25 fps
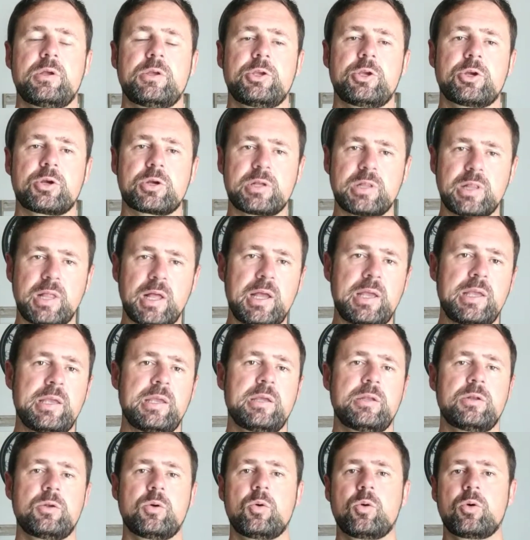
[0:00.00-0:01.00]
your
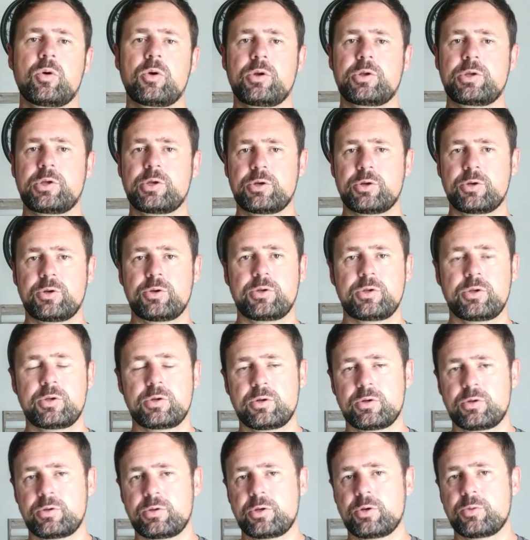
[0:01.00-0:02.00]
client or
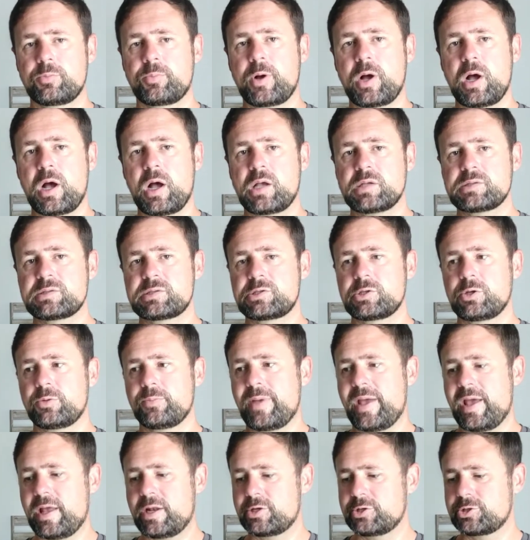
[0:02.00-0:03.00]
your boss, your
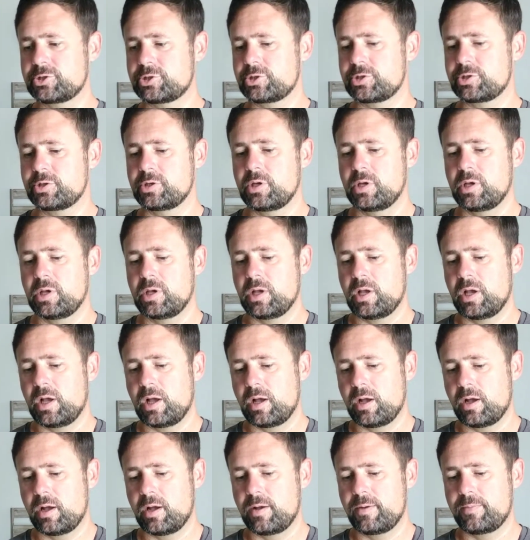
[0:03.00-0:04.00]
manager,
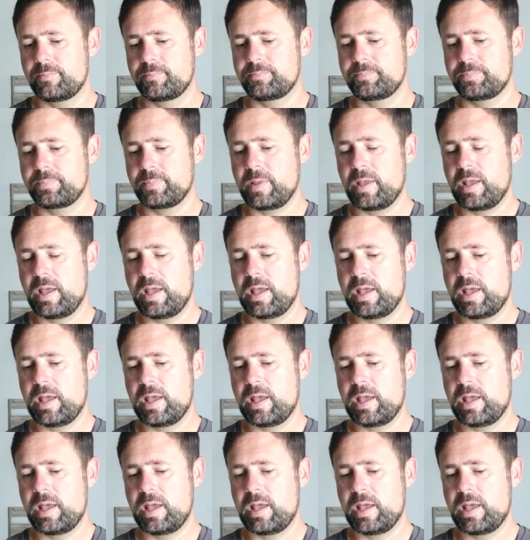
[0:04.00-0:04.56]
because